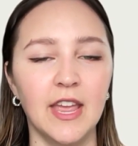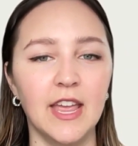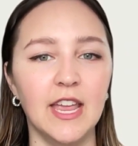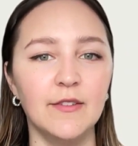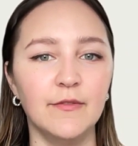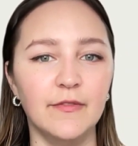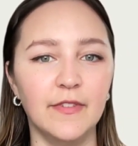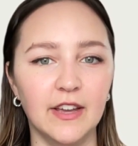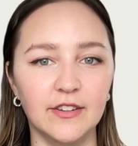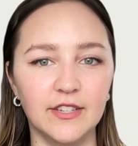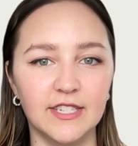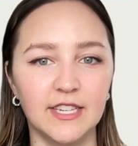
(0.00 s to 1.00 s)
and
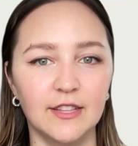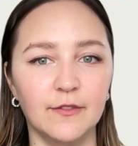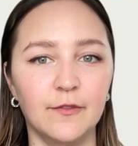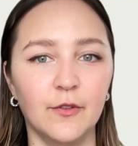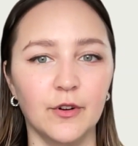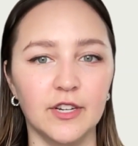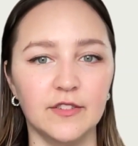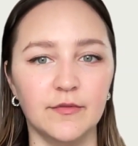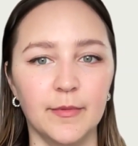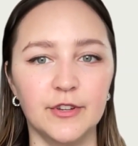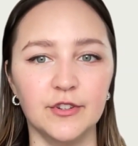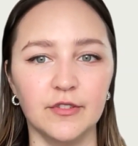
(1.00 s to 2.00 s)
fail to see the forest
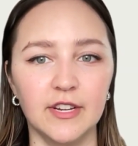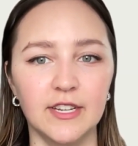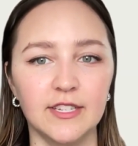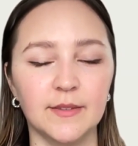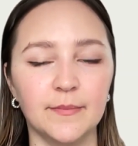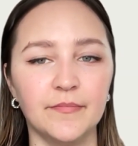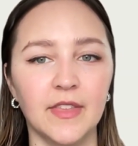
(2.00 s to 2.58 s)
from the trees.